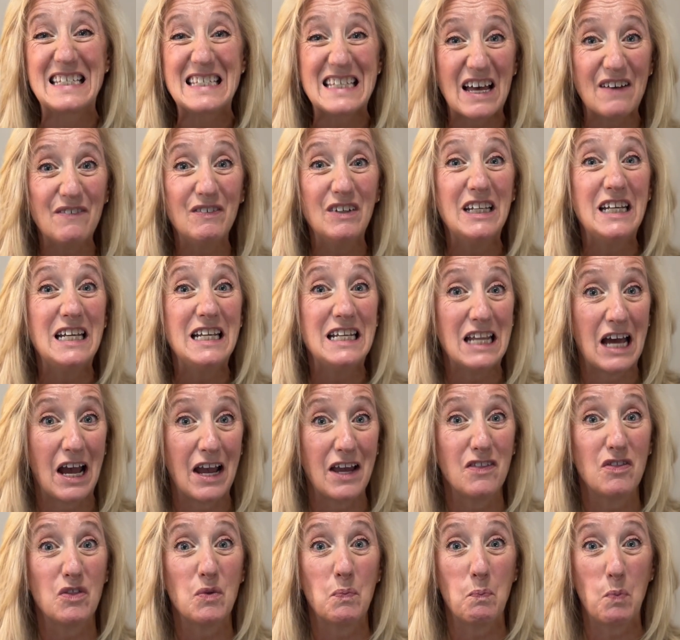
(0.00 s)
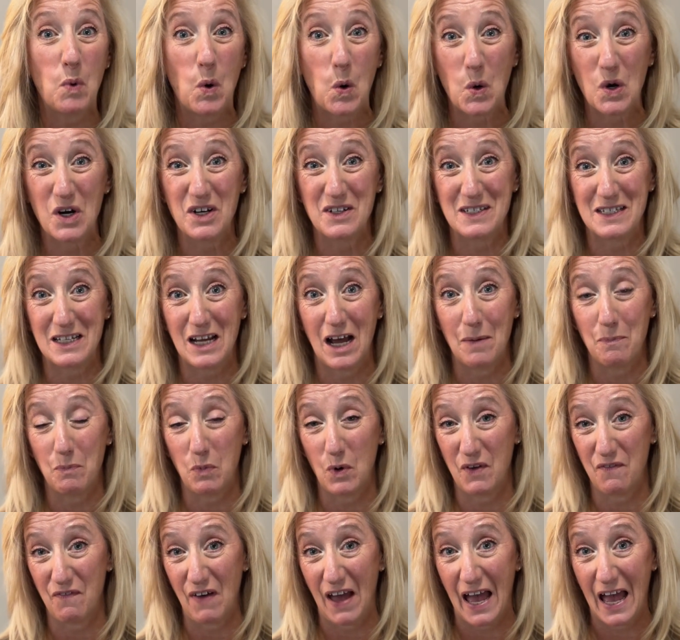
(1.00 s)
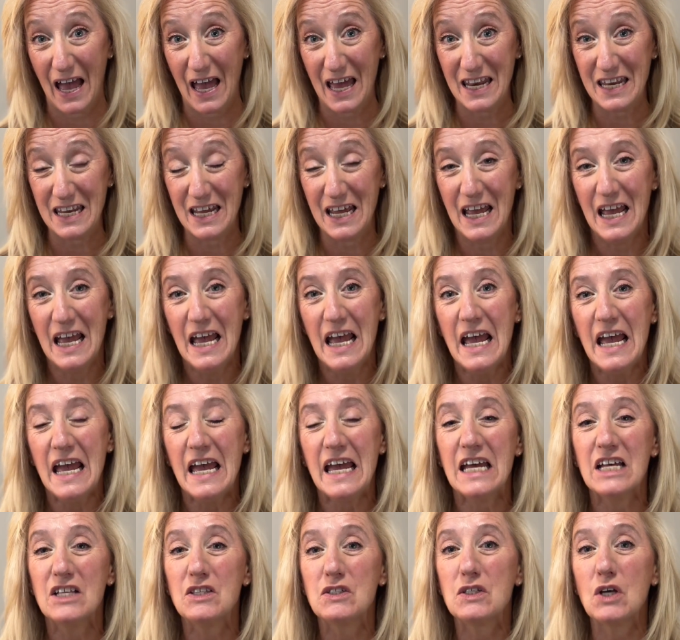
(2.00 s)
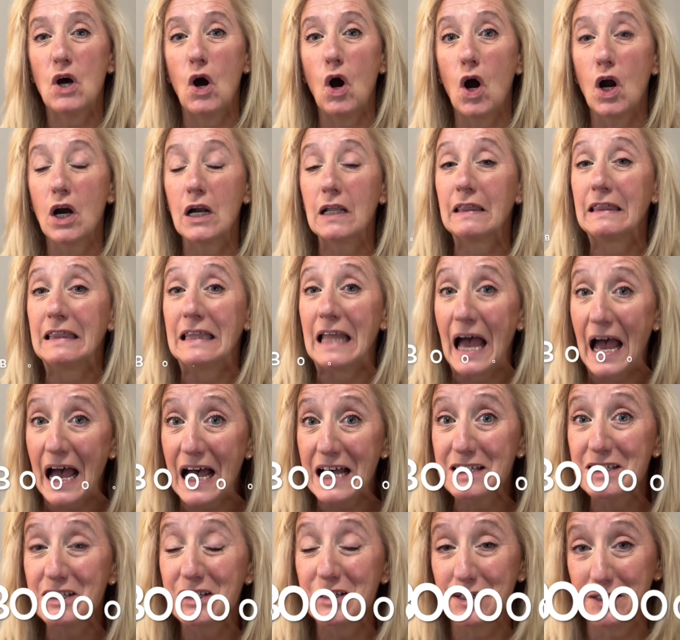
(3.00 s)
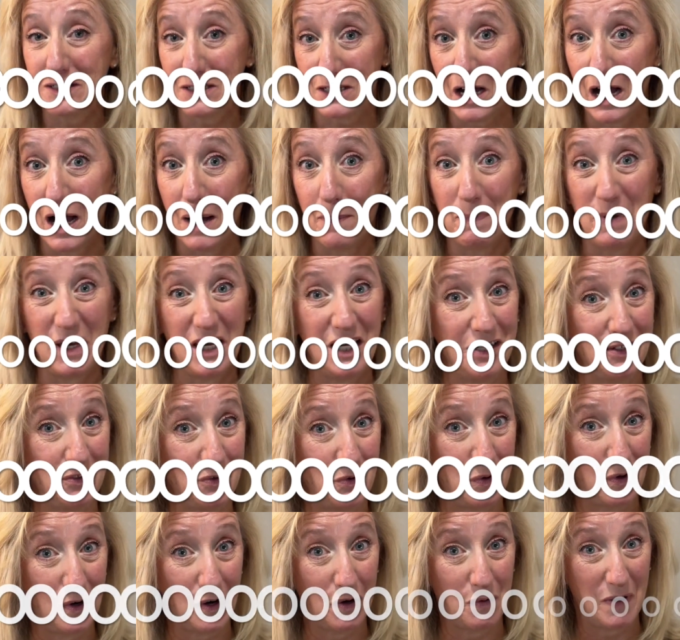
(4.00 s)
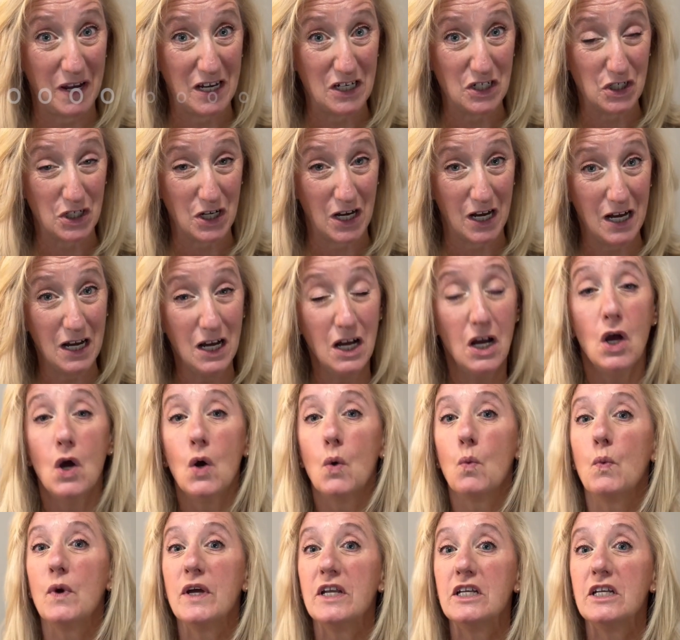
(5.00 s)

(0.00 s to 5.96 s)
79th port stop we've had. It's our last stop in Croatia. We